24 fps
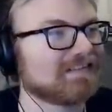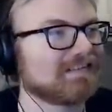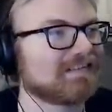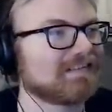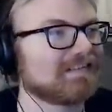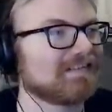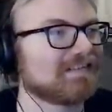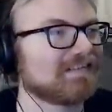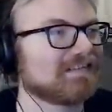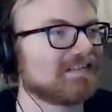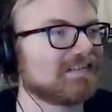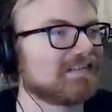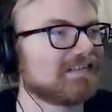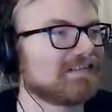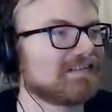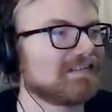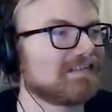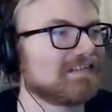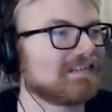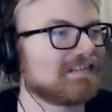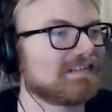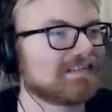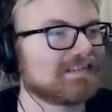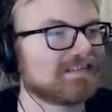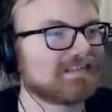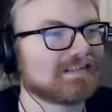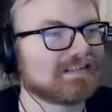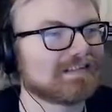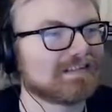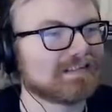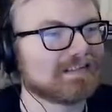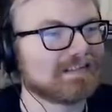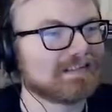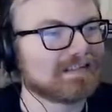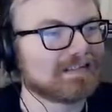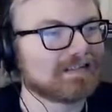
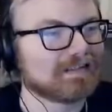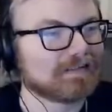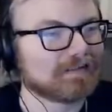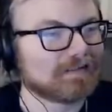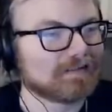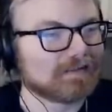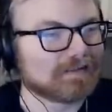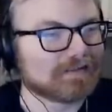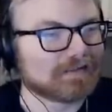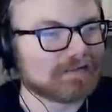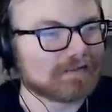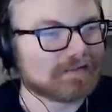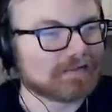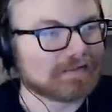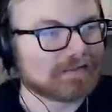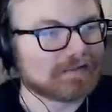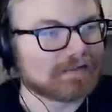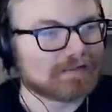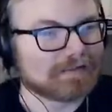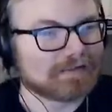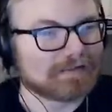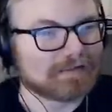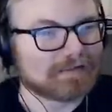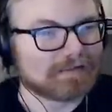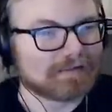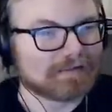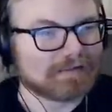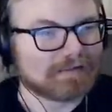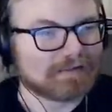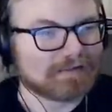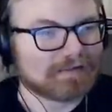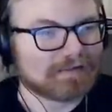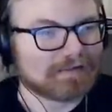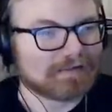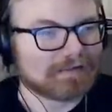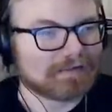
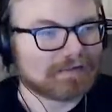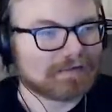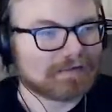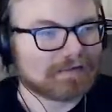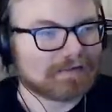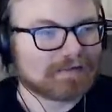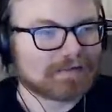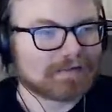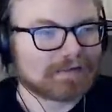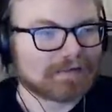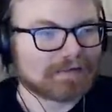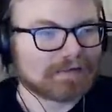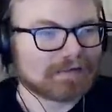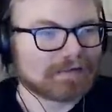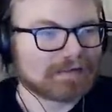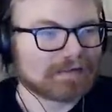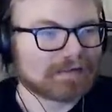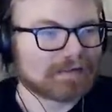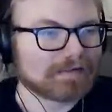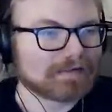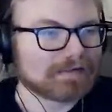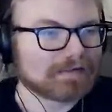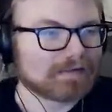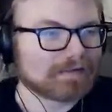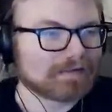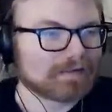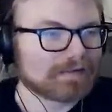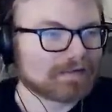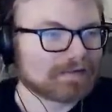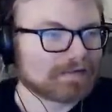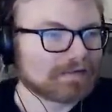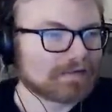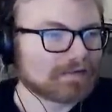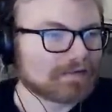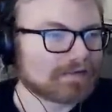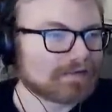
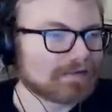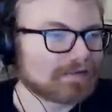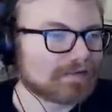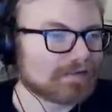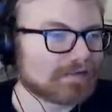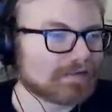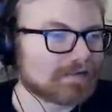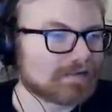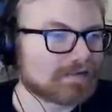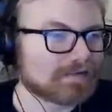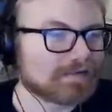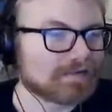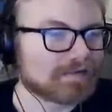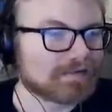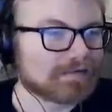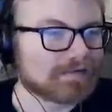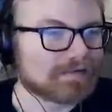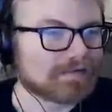[no speech]